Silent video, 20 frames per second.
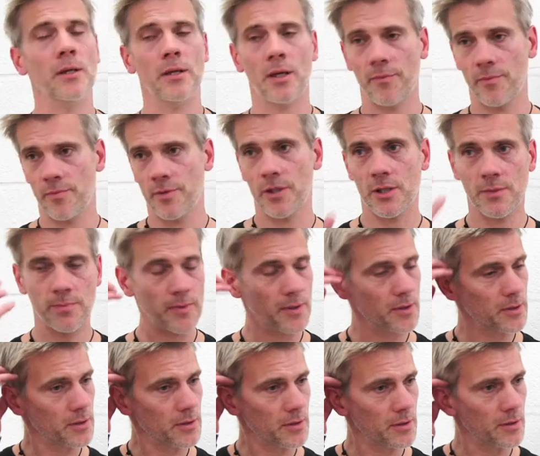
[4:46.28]
I've just
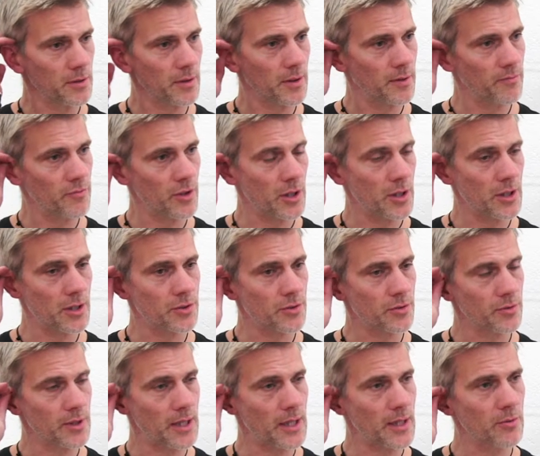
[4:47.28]
been in
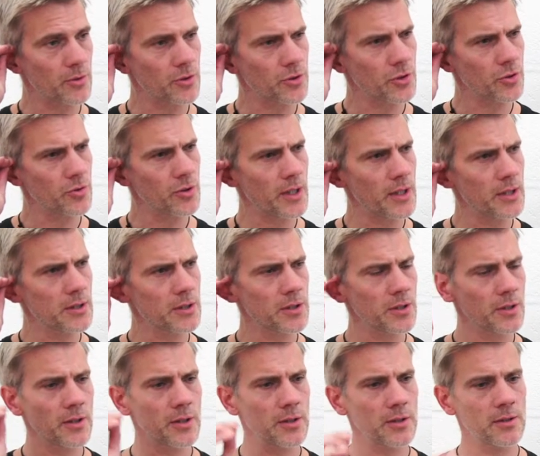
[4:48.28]
rehearsal now and talking
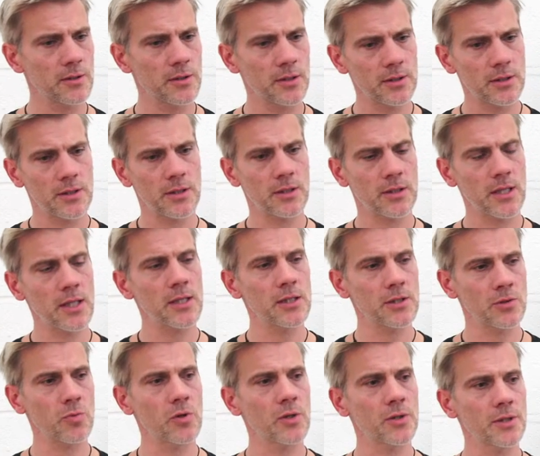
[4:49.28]
to the to
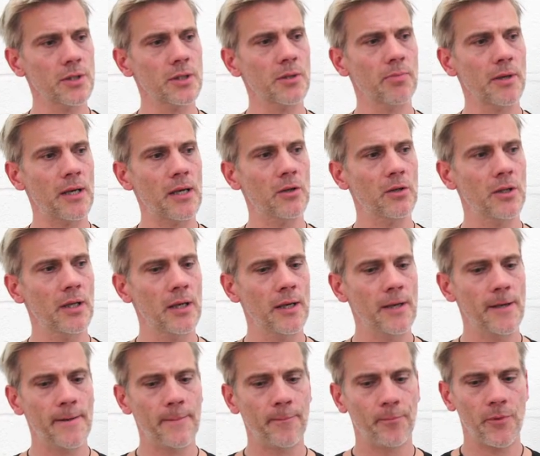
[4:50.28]
today's swans about,
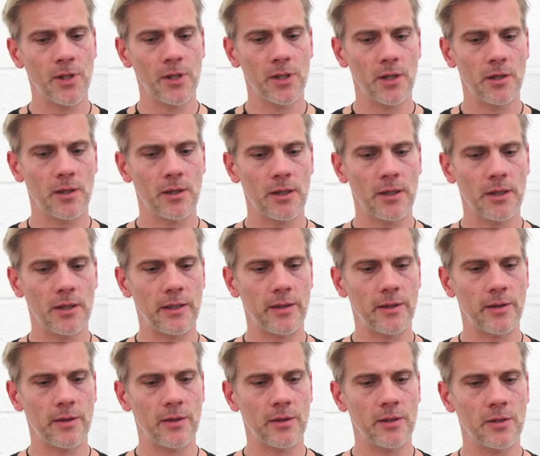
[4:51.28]
you know,
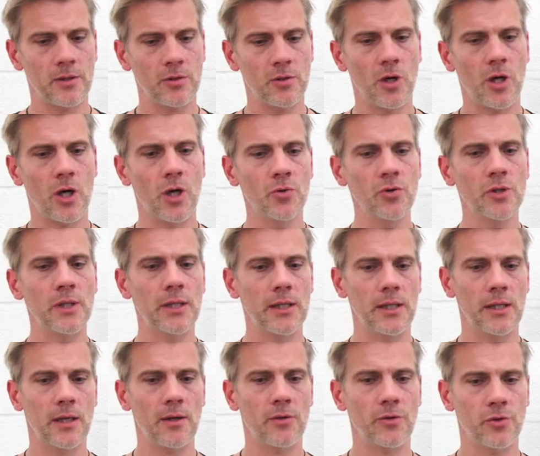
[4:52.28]
not
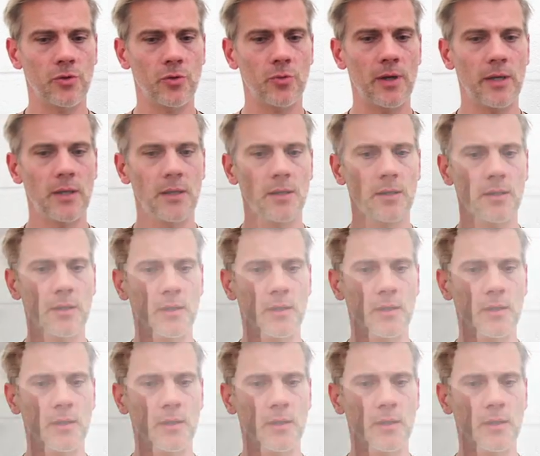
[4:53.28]
only do we